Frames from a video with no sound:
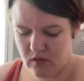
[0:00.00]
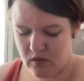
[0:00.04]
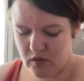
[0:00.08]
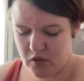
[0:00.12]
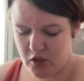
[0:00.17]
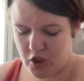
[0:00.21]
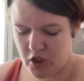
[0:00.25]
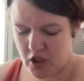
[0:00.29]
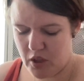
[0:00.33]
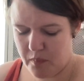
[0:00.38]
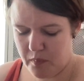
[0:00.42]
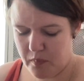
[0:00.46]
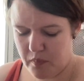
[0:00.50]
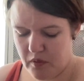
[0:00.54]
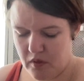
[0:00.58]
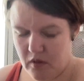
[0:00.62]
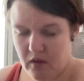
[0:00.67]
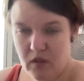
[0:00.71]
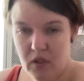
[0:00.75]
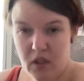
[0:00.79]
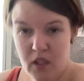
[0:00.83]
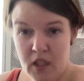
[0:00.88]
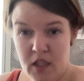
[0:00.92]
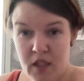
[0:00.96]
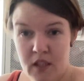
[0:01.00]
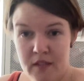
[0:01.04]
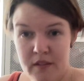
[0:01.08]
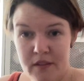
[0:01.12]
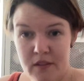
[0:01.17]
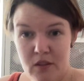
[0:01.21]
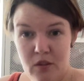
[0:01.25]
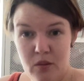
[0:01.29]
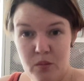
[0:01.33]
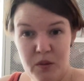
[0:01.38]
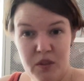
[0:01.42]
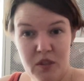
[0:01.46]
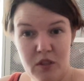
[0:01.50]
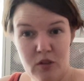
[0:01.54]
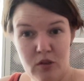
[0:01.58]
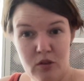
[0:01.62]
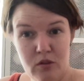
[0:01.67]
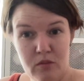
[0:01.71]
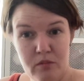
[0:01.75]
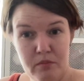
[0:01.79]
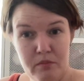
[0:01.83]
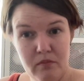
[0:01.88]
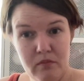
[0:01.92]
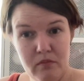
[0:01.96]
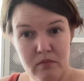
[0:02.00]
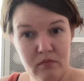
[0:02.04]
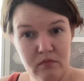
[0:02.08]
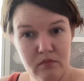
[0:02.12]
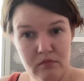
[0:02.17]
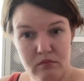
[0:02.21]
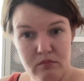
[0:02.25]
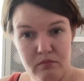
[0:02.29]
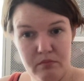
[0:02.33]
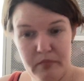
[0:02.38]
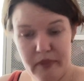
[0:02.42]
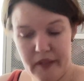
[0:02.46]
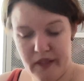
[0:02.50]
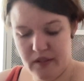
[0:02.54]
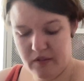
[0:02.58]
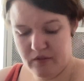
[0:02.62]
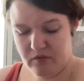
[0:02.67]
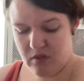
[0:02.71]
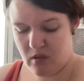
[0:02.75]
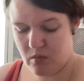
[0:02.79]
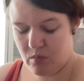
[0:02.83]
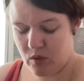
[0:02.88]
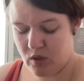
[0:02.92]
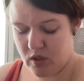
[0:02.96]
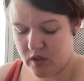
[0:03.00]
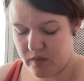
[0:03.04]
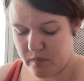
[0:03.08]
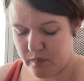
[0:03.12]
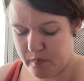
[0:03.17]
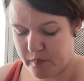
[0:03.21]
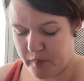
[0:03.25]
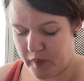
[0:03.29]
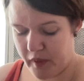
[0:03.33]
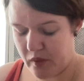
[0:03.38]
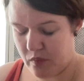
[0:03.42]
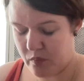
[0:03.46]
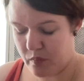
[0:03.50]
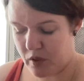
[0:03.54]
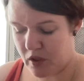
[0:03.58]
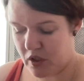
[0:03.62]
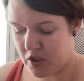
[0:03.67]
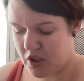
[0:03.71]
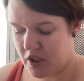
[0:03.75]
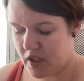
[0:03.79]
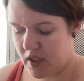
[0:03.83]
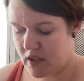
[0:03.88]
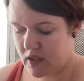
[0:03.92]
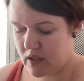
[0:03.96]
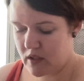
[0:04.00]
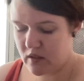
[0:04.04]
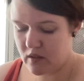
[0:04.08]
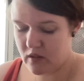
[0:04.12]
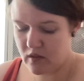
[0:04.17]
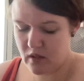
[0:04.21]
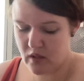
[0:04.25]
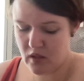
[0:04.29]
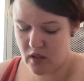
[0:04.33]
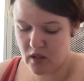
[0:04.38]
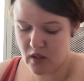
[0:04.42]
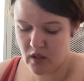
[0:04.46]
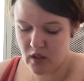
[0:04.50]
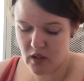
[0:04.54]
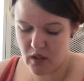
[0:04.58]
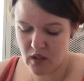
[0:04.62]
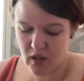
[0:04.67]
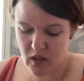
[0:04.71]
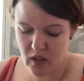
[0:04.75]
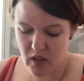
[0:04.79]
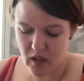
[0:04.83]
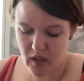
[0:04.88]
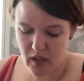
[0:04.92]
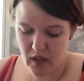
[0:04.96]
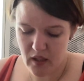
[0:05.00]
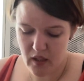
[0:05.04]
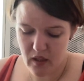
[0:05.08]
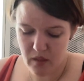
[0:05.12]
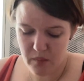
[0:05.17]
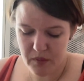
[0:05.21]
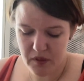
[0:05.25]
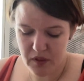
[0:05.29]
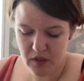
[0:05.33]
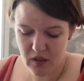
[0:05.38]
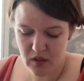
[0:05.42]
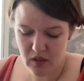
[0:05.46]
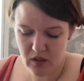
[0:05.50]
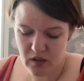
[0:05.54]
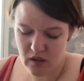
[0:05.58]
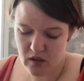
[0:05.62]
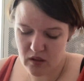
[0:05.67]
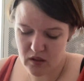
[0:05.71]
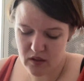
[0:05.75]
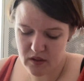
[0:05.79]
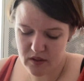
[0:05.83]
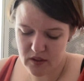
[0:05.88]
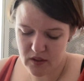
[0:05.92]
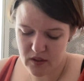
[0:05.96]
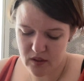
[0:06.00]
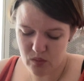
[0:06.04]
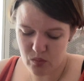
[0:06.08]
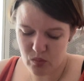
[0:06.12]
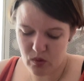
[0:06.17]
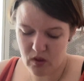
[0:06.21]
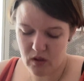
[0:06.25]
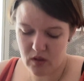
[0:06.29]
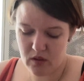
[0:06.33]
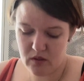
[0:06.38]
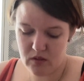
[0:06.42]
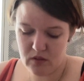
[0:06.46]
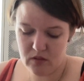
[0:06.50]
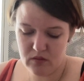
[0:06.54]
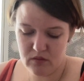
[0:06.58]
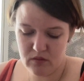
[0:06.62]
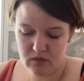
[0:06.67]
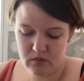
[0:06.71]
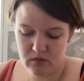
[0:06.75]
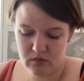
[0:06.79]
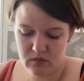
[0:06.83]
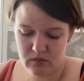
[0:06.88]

cheap Scooby-Doo bands for most projects. Because this one,